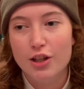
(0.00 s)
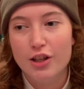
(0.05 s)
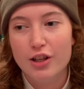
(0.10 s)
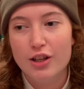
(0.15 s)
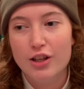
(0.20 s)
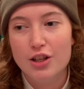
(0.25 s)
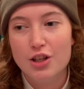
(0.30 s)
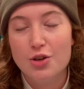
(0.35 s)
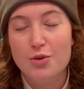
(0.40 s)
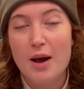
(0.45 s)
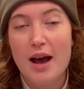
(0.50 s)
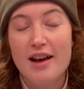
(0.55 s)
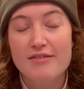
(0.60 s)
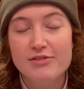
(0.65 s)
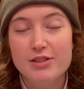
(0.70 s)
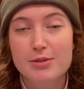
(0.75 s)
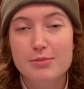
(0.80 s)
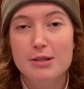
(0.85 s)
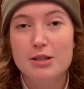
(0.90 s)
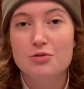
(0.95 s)
you have
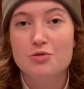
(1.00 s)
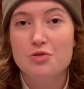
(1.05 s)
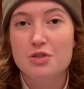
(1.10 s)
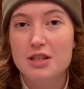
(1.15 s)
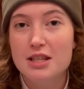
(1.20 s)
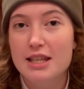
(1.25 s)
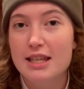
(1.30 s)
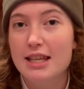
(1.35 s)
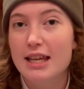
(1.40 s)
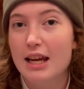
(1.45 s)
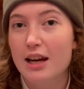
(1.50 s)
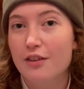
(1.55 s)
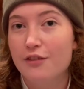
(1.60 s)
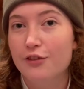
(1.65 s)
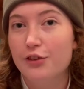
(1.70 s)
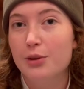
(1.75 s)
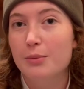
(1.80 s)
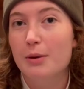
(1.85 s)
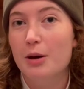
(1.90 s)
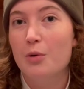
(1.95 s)
to be really
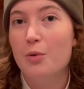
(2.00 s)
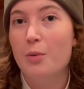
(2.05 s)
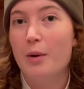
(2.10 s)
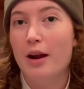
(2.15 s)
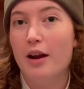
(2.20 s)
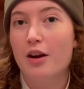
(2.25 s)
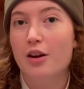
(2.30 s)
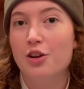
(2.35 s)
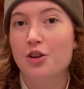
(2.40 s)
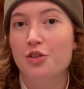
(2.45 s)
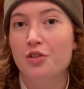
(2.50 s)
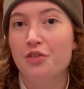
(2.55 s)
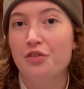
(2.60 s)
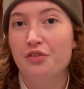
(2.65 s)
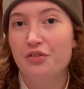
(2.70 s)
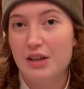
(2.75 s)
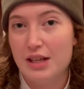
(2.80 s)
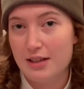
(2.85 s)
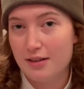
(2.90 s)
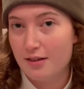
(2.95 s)
careful about where your
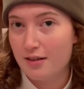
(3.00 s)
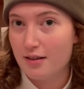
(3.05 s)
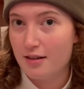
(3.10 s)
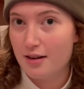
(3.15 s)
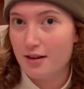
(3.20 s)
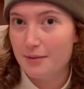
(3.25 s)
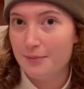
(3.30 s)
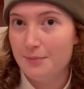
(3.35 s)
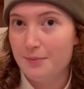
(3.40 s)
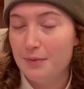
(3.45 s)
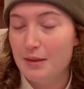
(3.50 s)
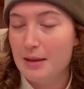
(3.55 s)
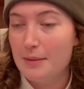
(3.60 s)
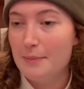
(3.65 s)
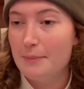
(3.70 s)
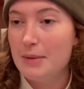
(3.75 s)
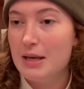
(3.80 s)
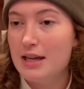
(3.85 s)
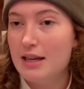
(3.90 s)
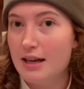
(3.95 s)
feet are.
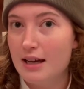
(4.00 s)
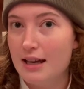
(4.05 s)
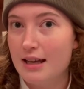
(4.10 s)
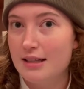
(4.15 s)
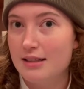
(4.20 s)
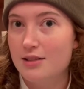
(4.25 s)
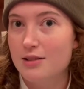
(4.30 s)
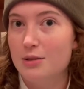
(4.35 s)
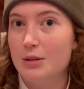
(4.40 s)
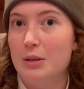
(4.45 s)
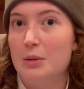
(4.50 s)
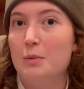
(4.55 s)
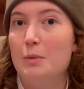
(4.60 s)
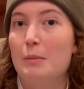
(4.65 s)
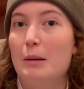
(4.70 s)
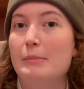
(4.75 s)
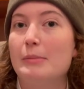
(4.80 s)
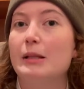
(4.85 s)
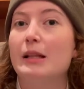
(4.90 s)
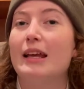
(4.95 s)
Because
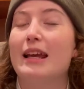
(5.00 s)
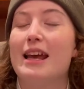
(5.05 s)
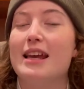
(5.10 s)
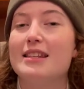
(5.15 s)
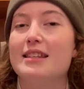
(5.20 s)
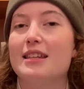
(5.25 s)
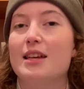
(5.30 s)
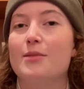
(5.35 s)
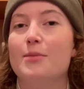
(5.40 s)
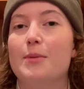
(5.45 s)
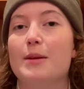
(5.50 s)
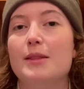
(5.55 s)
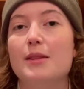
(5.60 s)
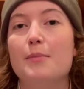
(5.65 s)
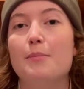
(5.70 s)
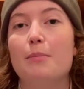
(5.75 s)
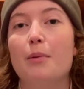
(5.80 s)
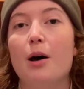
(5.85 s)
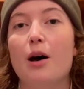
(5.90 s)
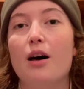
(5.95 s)
remember, like I said, when the
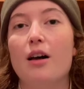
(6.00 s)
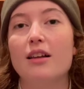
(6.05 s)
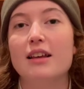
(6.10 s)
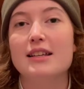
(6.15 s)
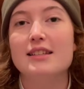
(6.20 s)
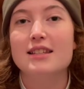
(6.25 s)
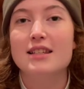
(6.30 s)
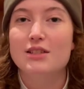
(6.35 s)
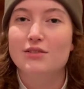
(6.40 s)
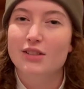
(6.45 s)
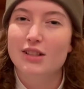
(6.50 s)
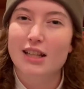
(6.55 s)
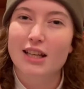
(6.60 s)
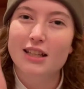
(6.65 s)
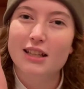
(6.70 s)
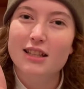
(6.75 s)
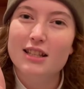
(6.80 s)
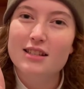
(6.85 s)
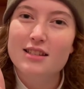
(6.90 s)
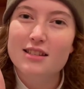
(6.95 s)
ball is even
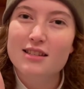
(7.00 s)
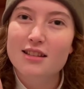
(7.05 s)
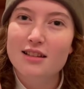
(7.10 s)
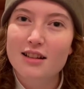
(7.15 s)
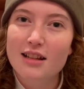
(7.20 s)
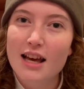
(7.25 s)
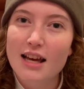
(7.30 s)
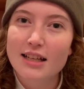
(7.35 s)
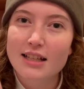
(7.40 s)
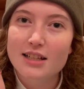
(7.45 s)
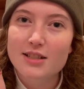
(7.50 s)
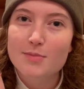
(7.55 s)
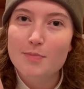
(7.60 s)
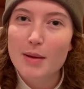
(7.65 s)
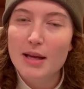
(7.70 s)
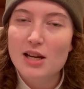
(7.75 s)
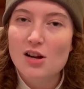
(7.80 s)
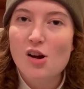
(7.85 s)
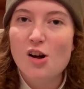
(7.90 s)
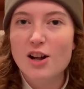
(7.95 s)
like the slightest
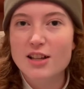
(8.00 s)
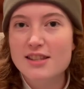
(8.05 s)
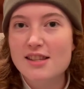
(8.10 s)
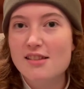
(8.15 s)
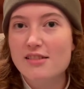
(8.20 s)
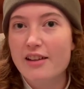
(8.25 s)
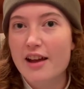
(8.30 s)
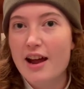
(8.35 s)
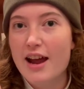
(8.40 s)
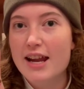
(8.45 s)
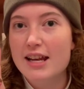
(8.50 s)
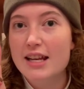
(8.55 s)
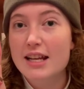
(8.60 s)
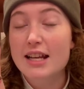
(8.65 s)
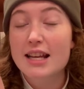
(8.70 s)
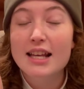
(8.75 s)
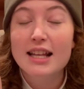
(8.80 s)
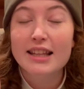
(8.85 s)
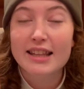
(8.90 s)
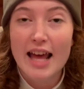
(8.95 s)
bit on the line,
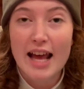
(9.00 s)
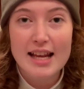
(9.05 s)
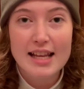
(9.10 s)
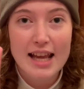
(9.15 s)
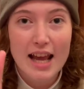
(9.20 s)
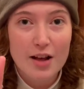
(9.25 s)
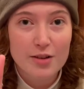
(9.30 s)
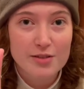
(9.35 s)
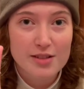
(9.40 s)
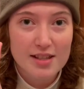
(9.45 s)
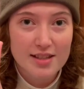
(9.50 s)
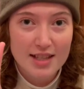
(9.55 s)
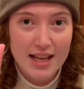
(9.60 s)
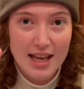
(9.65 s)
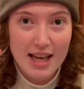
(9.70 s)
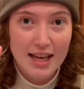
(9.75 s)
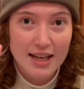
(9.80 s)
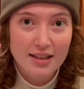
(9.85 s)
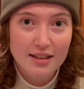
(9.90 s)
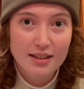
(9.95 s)
that counts as
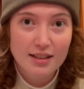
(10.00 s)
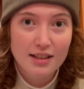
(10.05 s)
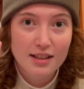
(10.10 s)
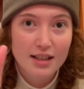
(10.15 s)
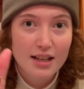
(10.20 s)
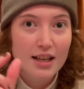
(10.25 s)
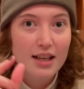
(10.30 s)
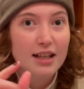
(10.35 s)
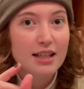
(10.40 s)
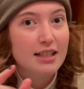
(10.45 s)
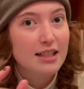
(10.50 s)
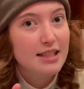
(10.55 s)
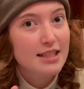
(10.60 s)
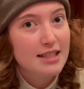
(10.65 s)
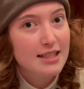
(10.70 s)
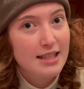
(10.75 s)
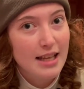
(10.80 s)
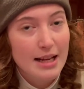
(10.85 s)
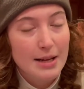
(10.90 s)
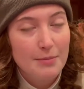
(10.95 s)
in.
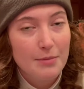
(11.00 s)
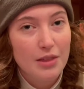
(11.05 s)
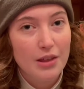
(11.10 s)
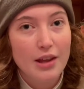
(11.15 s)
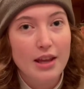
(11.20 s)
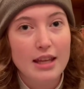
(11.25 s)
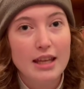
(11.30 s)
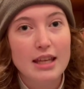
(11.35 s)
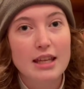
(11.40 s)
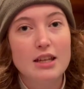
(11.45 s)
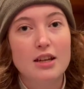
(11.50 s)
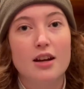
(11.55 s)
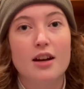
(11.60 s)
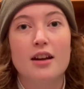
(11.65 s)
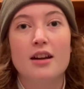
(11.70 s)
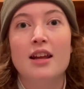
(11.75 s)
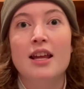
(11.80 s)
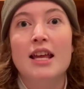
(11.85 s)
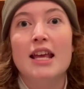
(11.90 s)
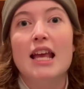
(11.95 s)
Same thing here.
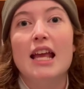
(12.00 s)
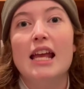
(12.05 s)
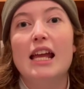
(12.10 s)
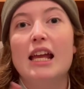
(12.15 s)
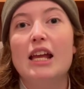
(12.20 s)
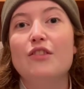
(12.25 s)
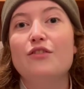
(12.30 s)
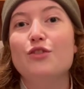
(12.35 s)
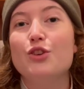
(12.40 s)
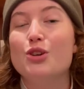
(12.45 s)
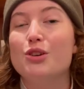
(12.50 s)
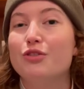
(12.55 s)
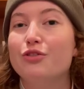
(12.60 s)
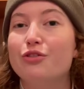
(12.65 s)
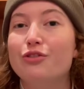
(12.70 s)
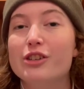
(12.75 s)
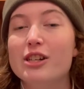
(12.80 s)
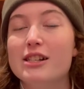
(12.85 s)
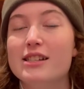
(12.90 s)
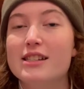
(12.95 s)
If your
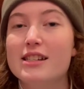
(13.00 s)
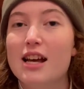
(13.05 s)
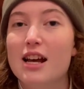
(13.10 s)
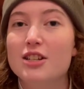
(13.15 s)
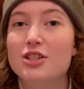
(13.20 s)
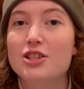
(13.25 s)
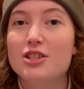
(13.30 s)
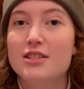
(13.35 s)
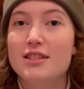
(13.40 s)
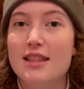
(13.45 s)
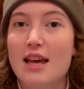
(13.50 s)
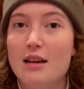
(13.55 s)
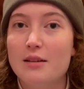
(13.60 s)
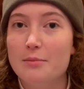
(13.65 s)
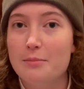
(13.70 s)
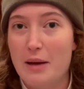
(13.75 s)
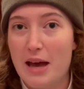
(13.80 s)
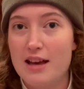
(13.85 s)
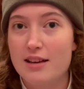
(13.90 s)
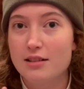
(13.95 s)
foot touches that
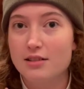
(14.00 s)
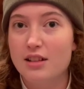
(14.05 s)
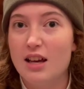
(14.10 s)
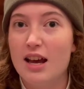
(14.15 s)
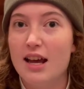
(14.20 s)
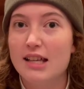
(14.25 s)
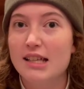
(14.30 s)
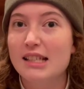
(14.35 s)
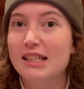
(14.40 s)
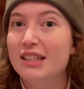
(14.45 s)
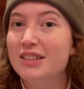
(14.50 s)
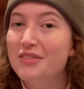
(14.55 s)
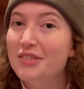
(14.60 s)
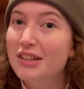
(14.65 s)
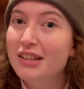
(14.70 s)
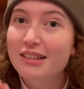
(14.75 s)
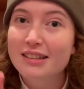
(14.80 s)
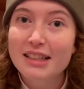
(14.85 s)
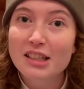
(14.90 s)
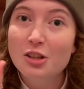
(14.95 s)
back line even
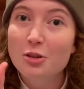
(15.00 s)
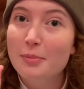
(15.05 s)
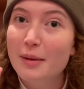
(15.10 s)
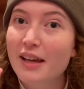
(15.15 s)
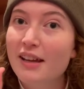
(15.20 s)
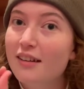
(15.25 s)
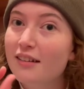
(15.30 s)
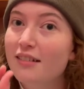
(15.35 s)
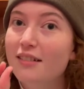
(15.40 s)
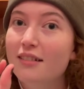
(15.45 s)
a little bit,